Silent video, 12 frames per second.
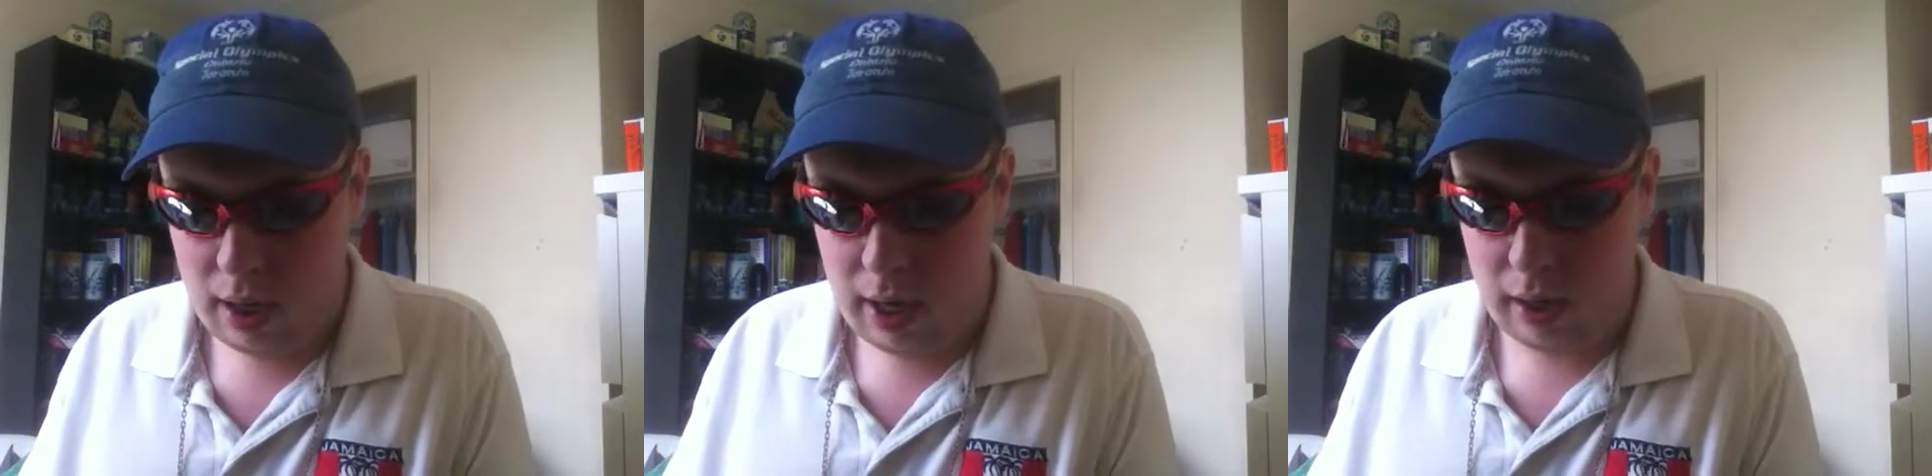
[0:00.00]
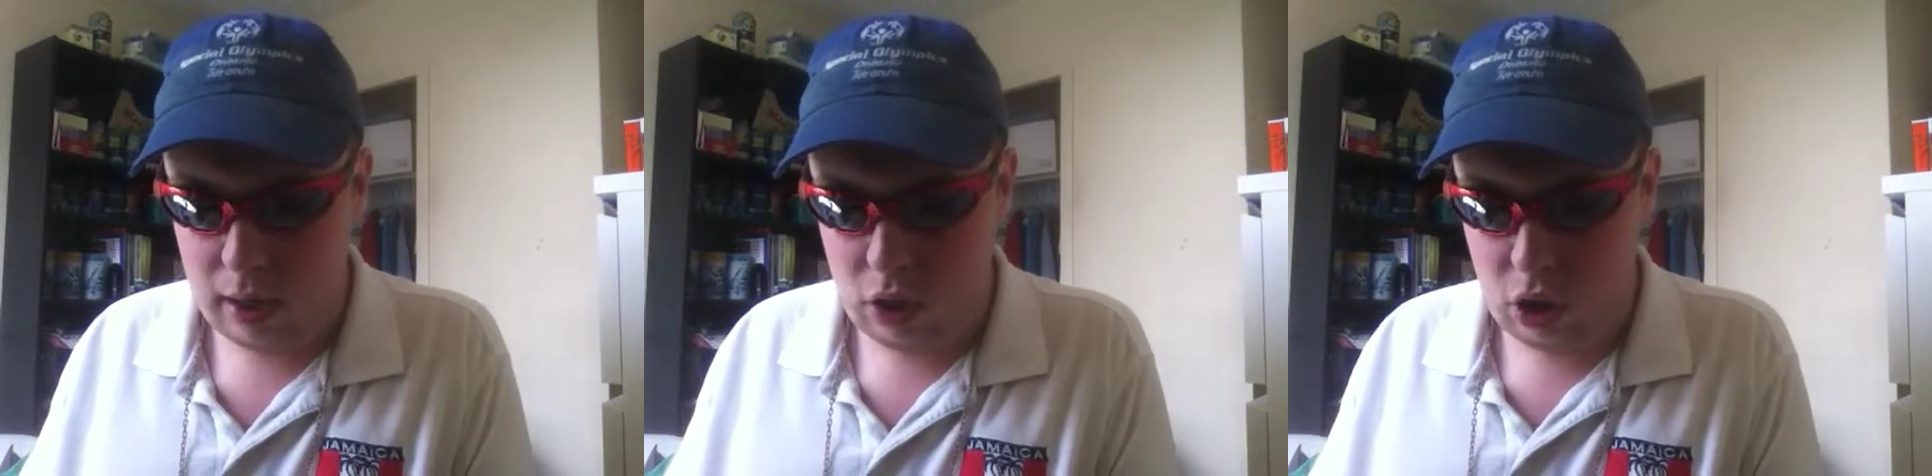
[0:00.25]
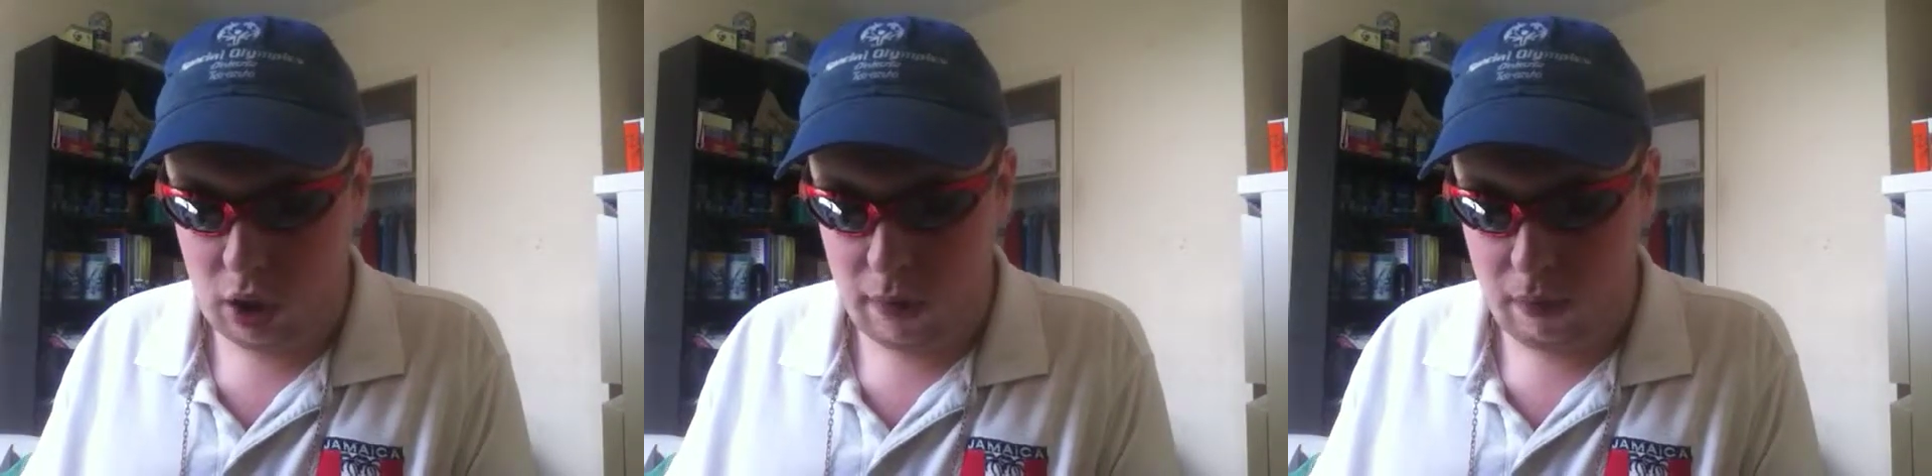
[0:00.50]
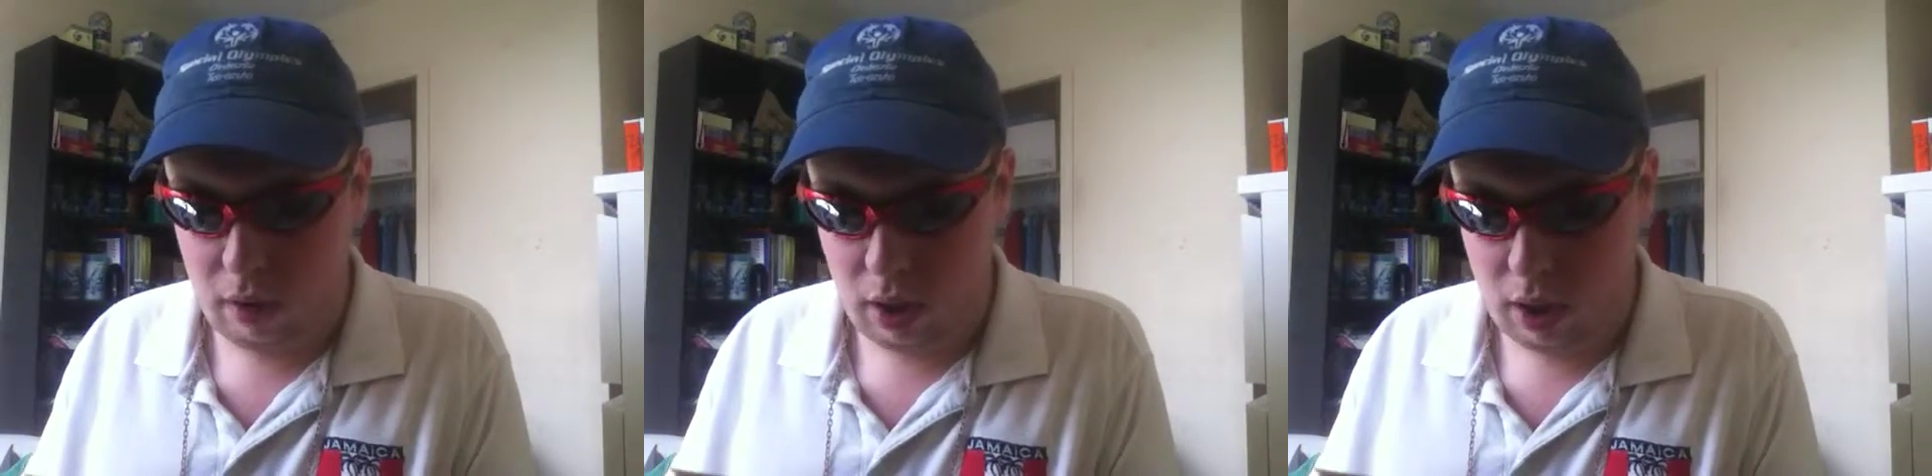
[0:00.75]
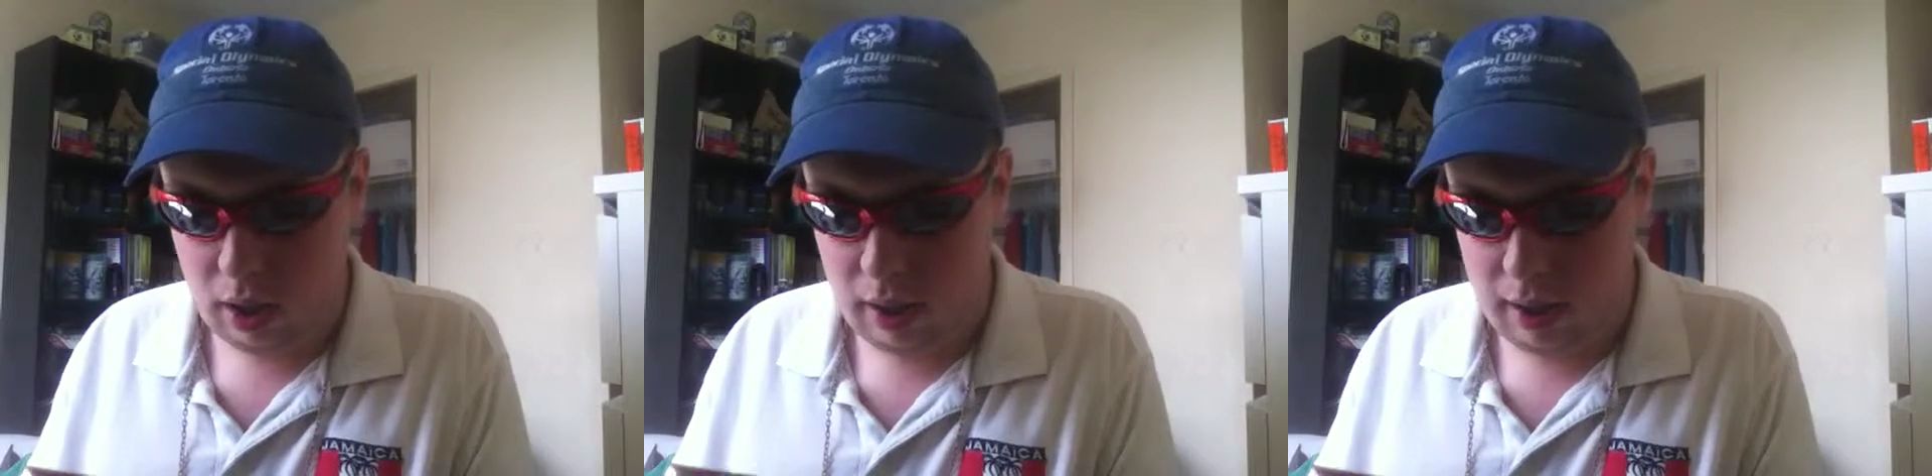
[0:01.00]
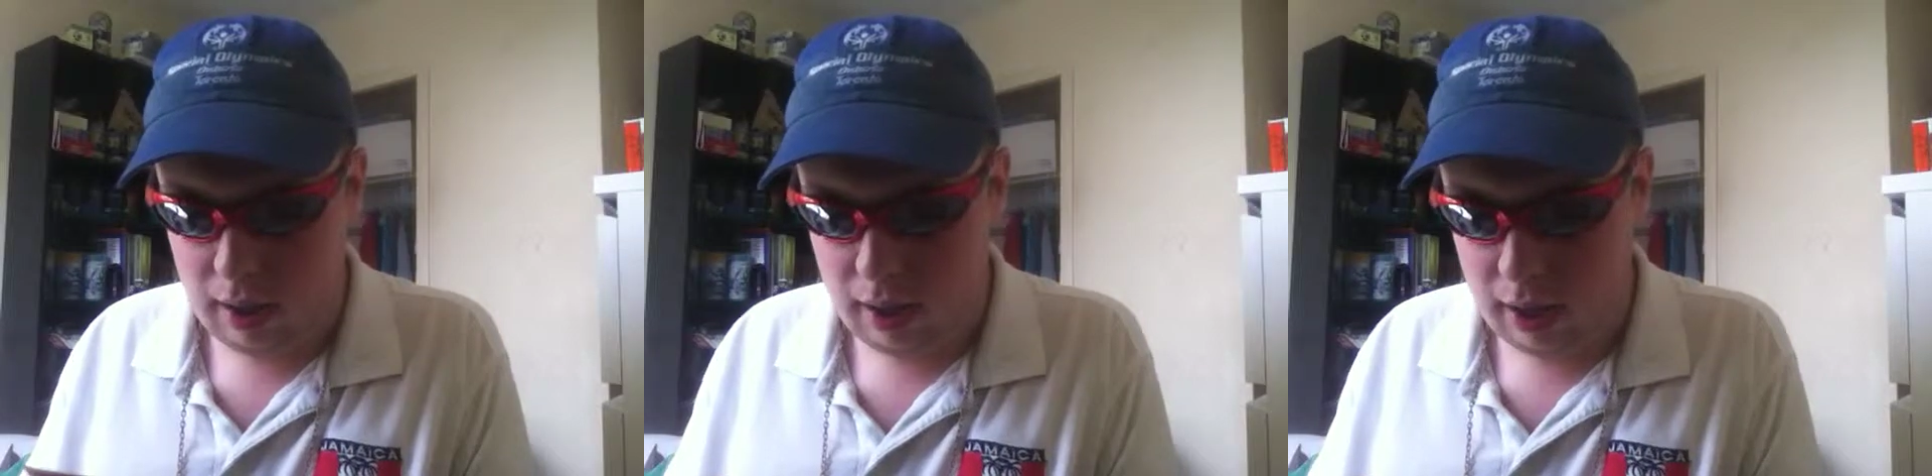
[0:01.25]
deck and shuffle
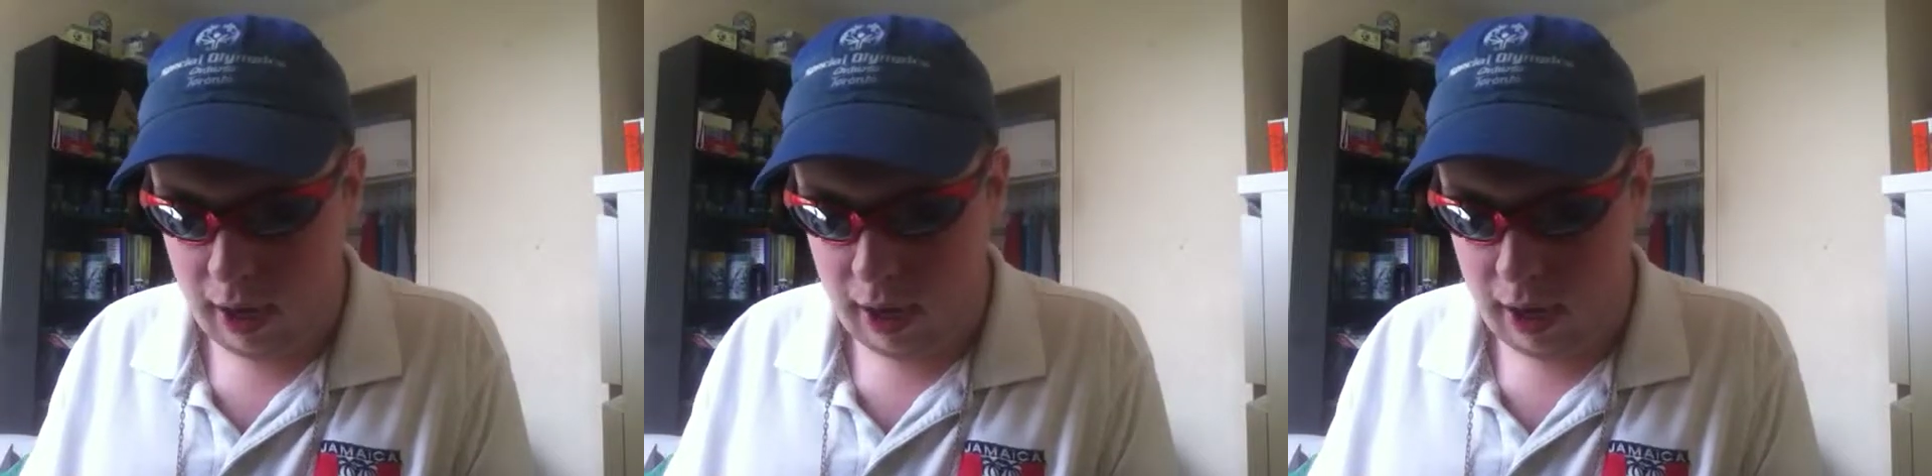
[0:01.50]
it.